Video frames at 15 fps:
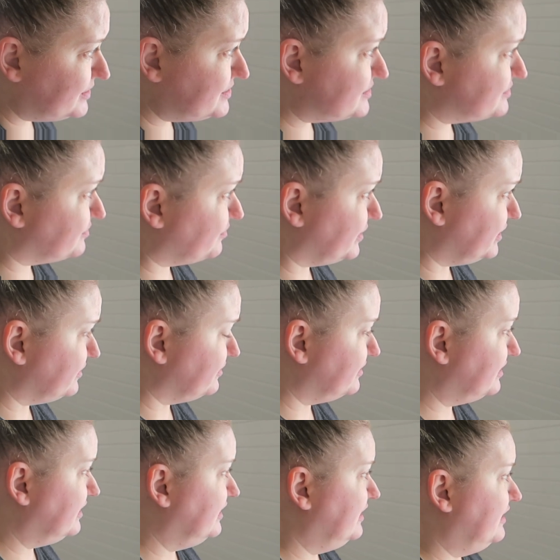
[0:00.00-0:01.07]
which is
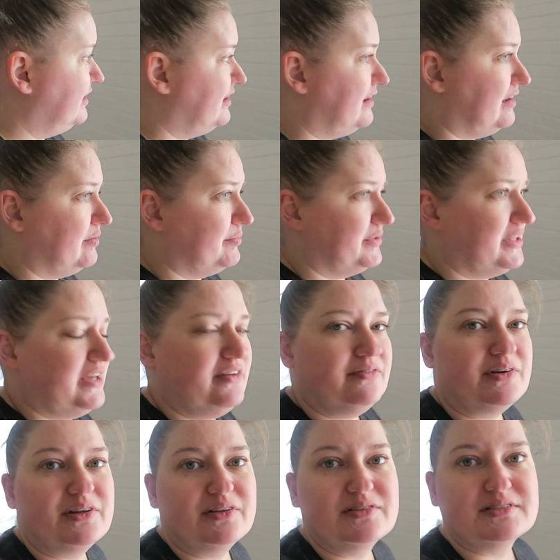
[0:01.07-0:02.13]
weird. But they have
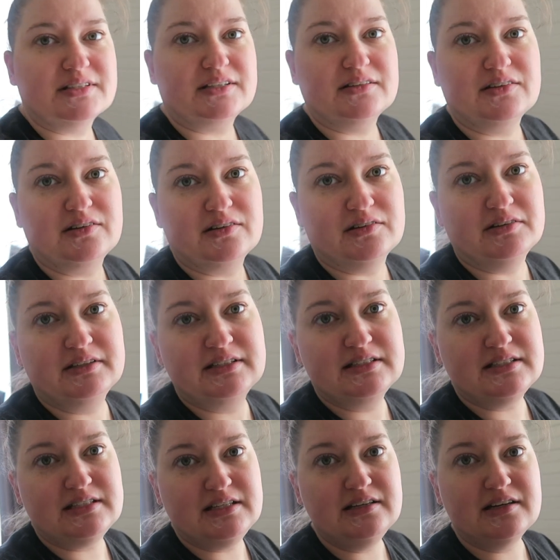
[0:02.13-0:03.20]
one of those like little
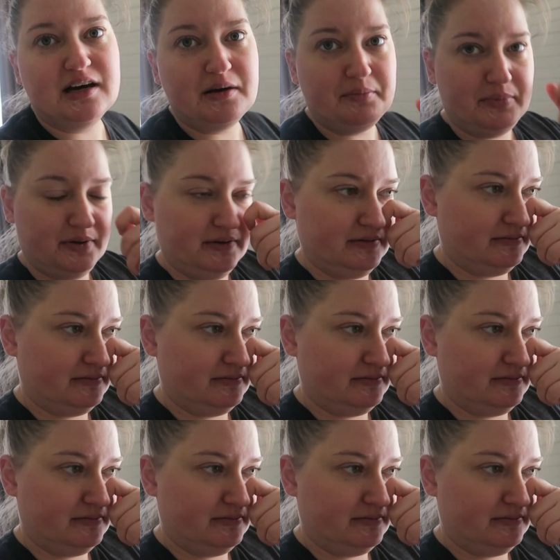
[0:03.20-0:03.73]
teacup